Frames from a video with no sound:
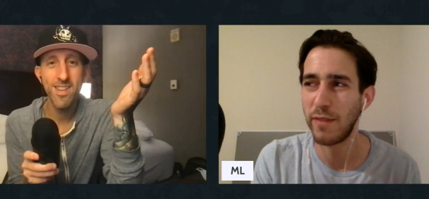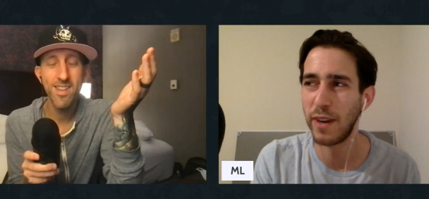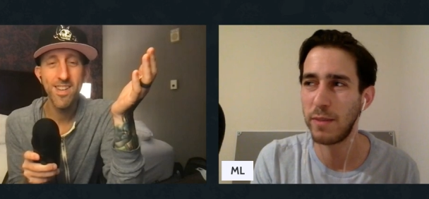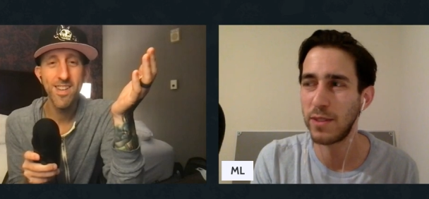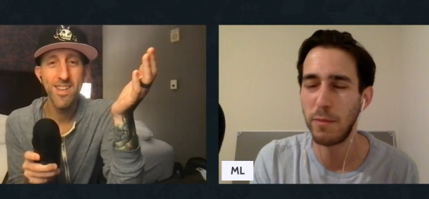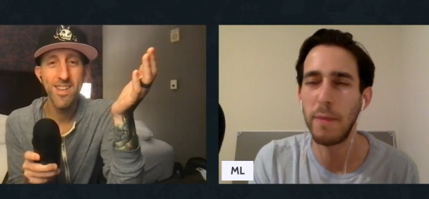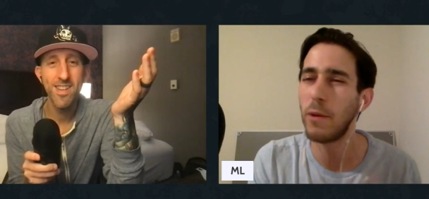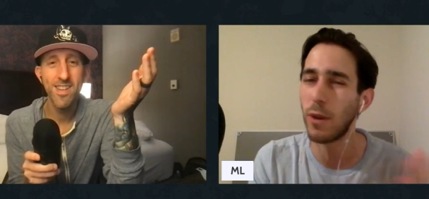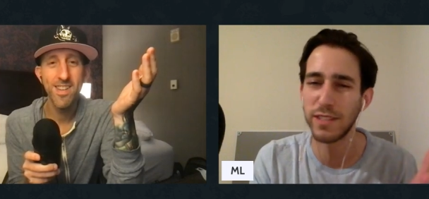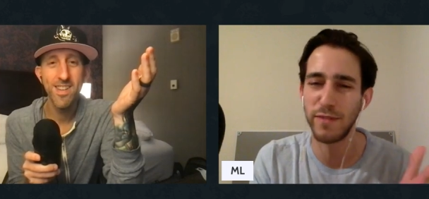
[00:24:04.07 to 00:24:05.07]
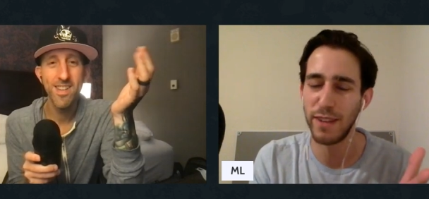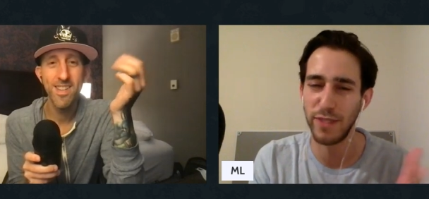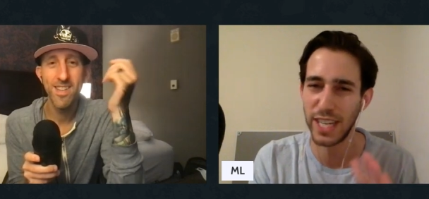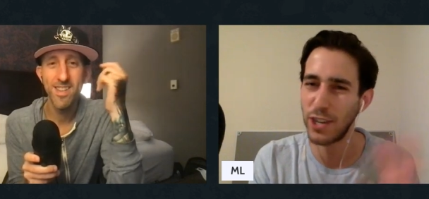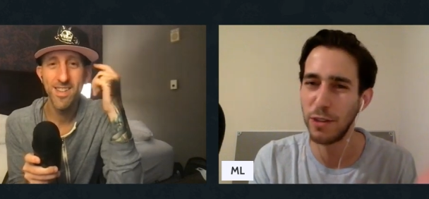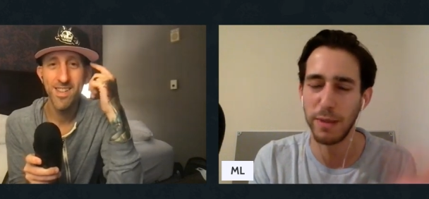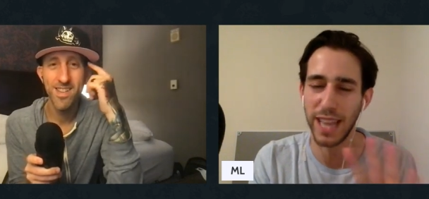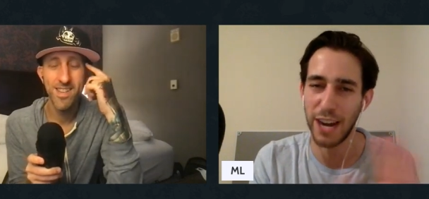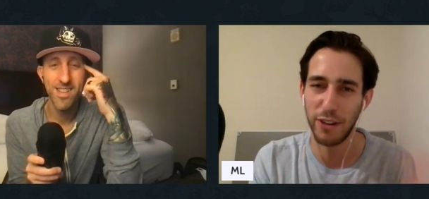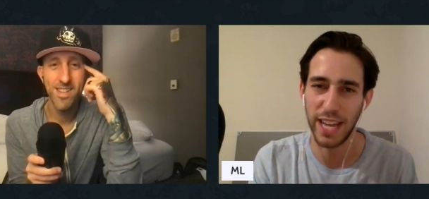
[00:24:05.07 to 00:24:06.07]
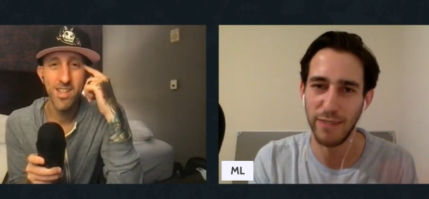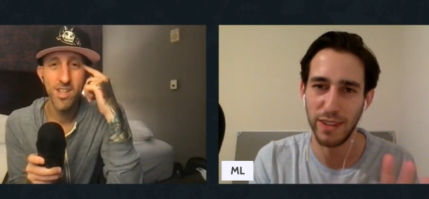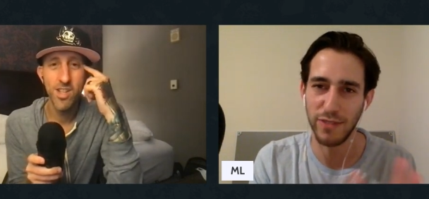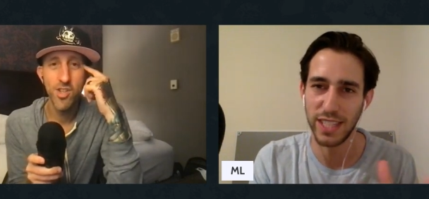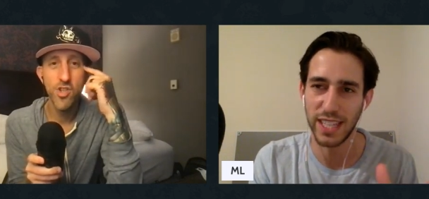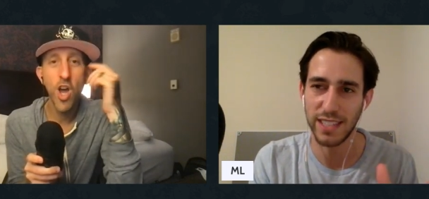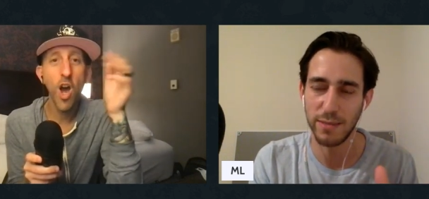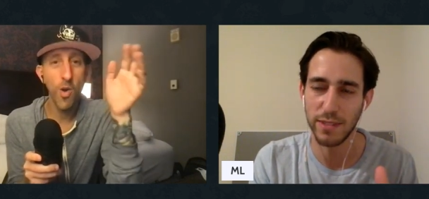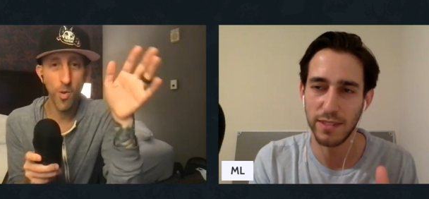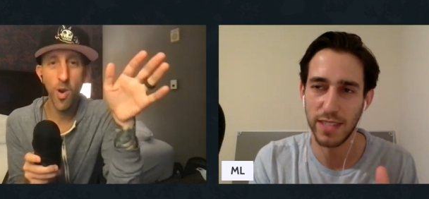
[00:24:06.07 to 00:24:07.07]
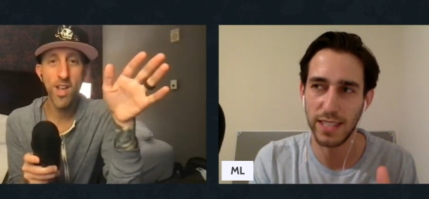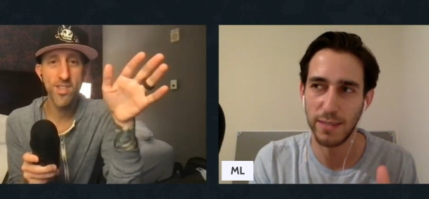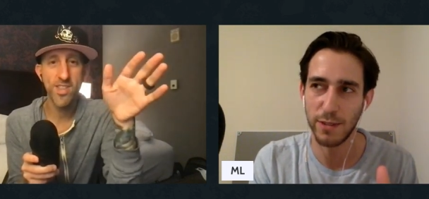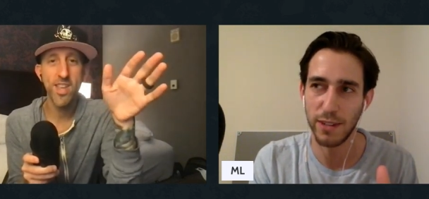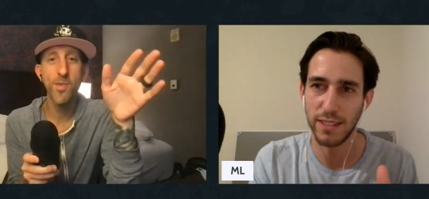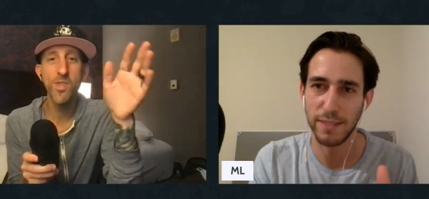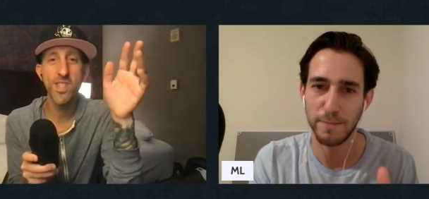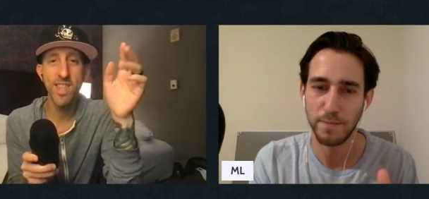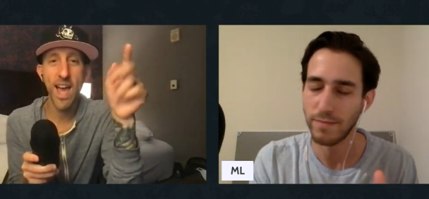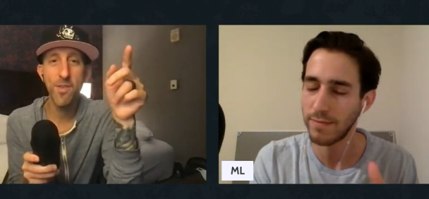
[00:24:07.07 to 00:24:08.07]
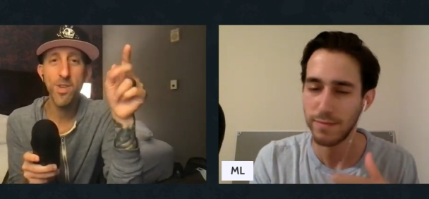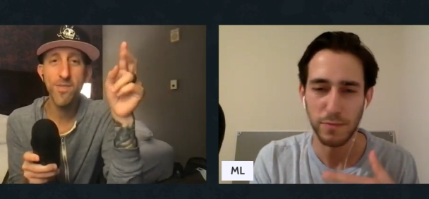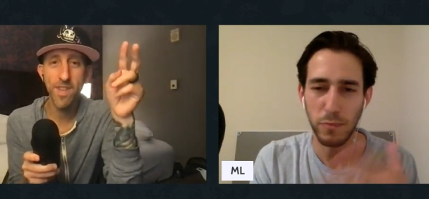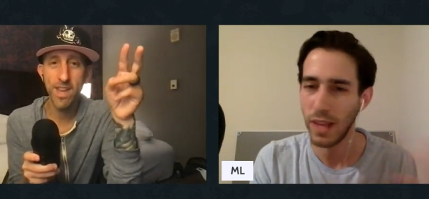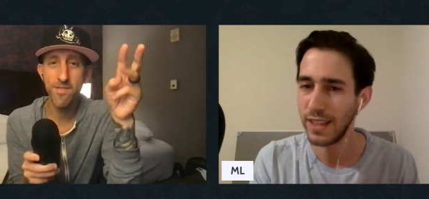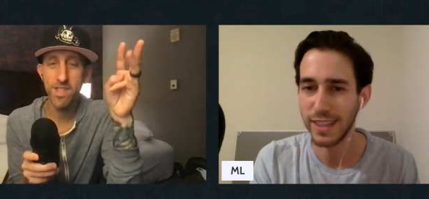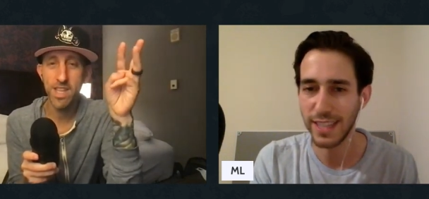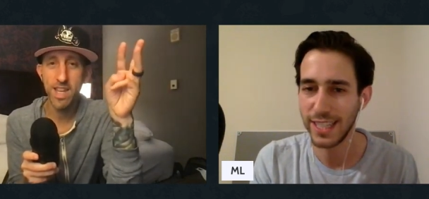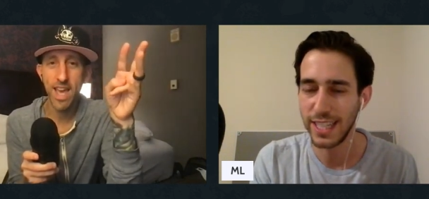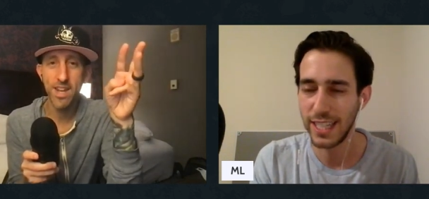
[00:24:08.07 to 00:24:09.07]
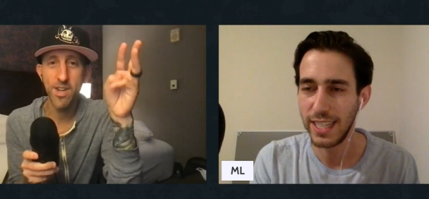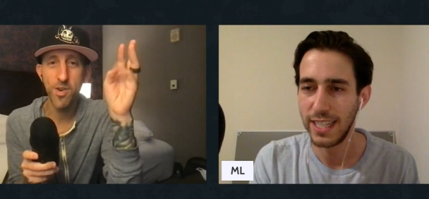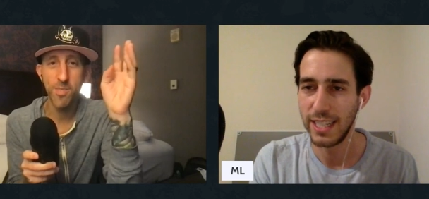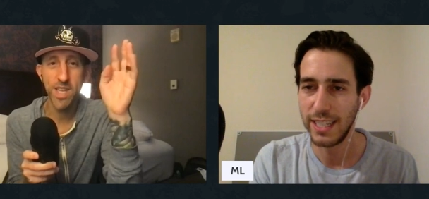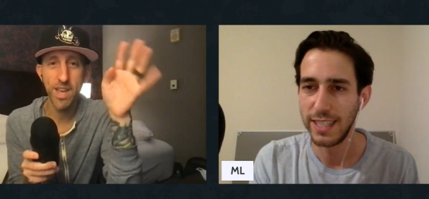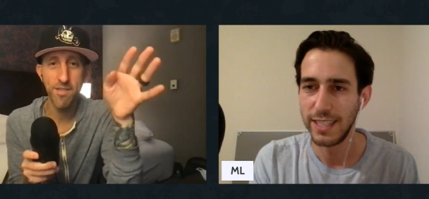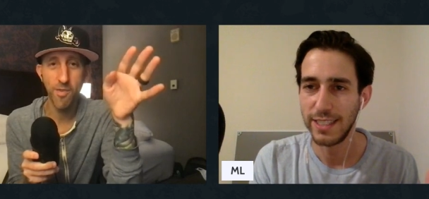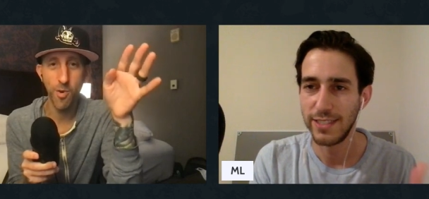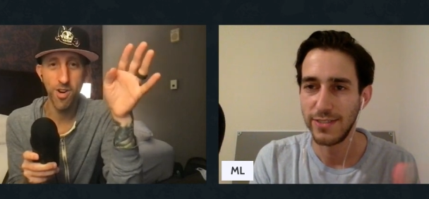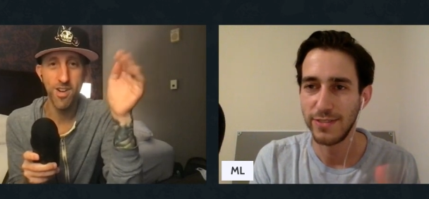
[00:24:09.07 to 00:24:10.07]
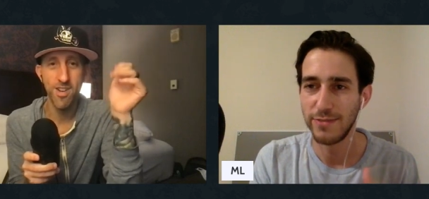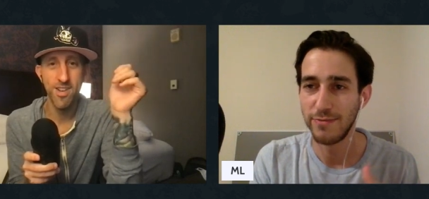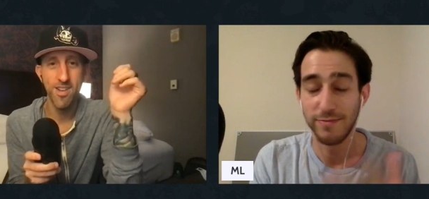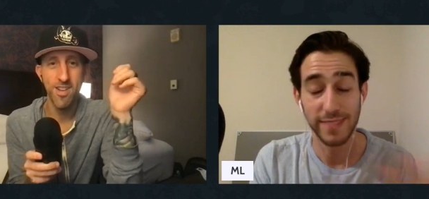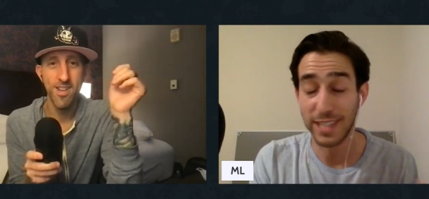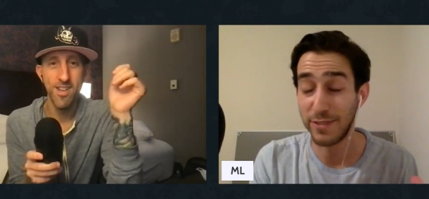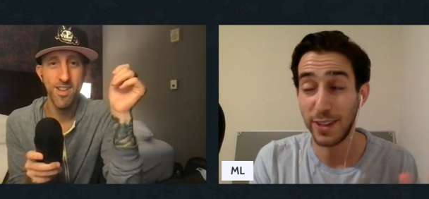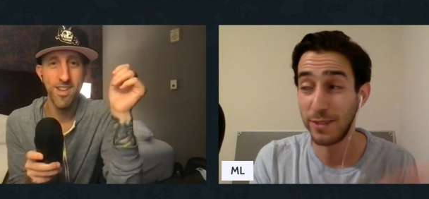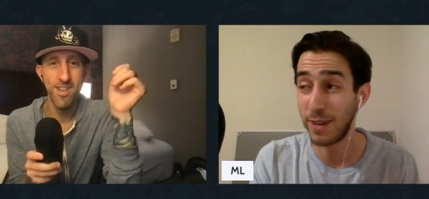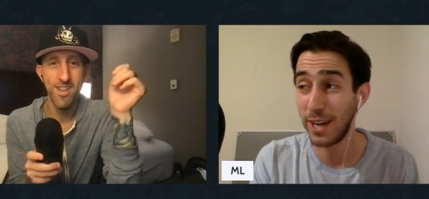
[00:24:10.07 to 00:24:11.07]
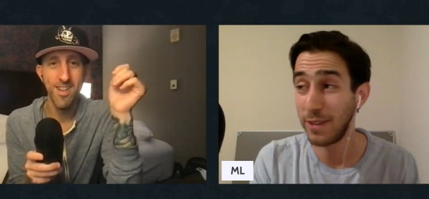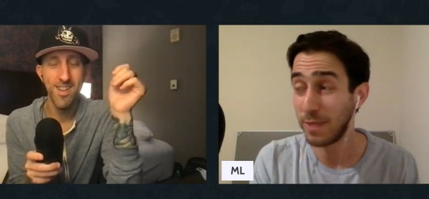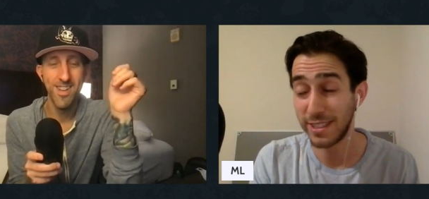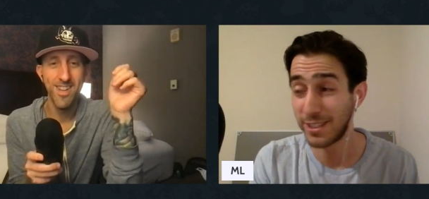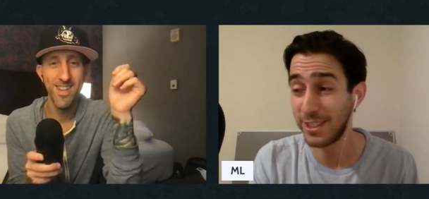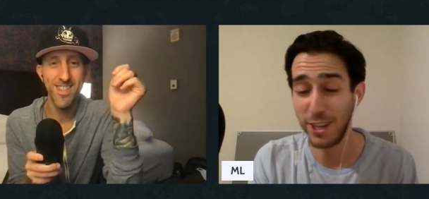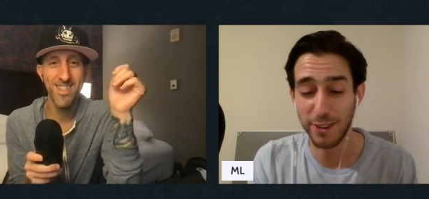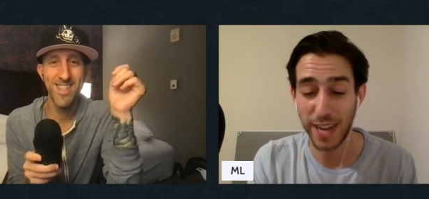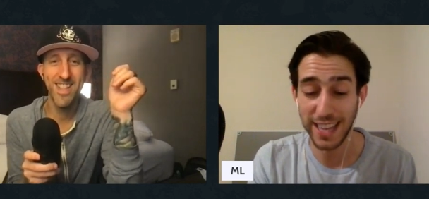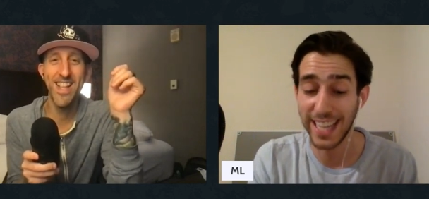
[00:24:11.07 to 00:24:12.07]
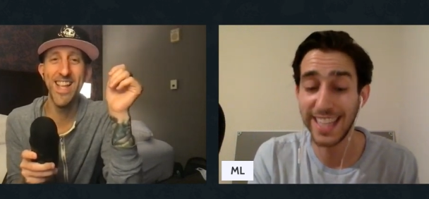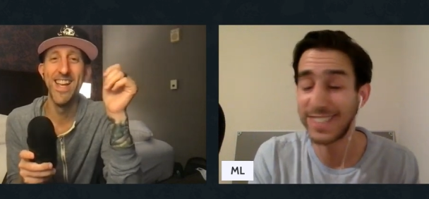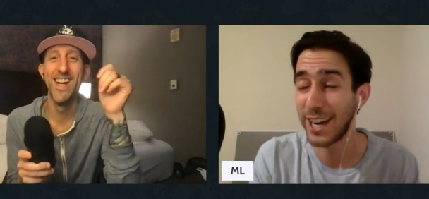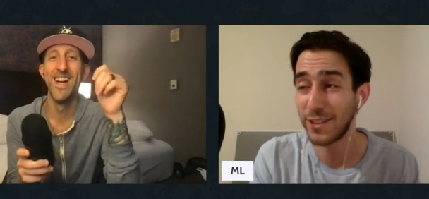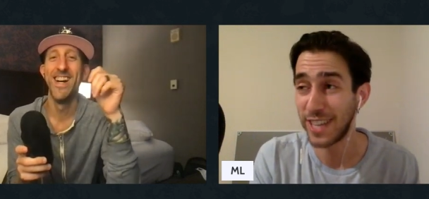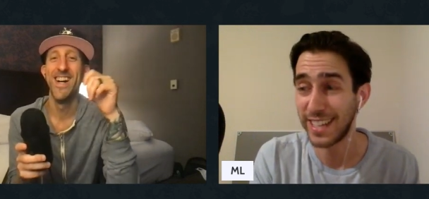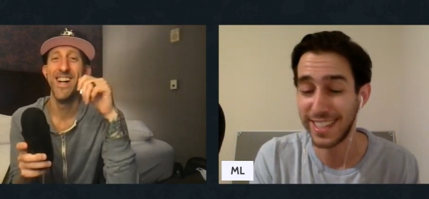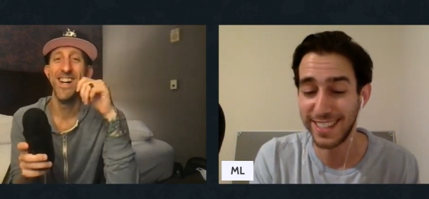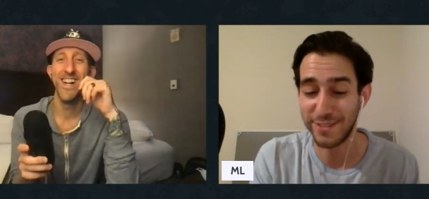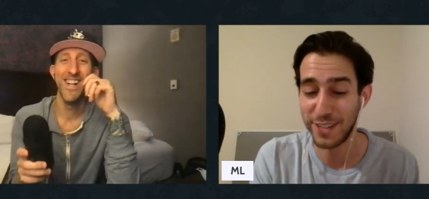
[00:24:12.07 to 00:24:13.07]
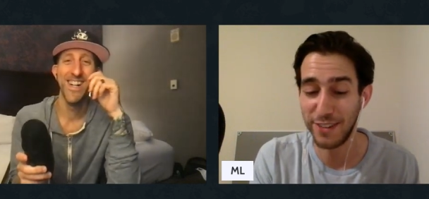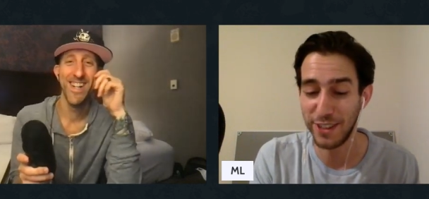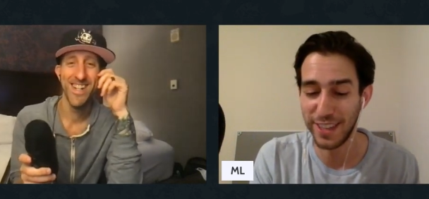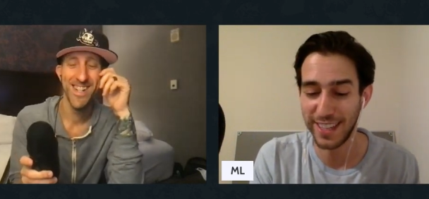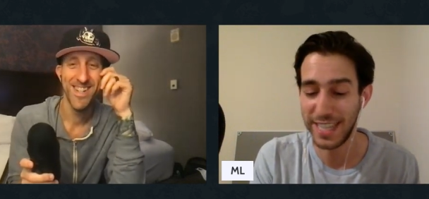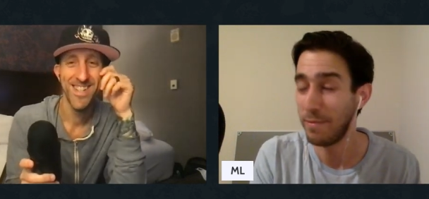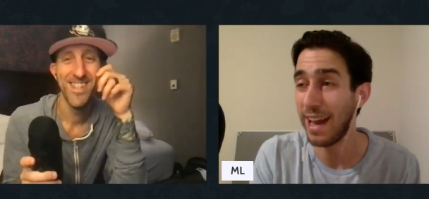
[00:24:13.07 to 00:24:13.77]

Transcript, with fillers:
Speaker 1: very bizarre. Maybe it wasn't VanVleet. It could have been Lowry and VanVleet. That's no, it was. It was
Speaker 2: Lowry, Van Vliet, Anunoby, and four.
Speaker 1: That's very wild, but you know I like that Daryl's asking for everything. Keep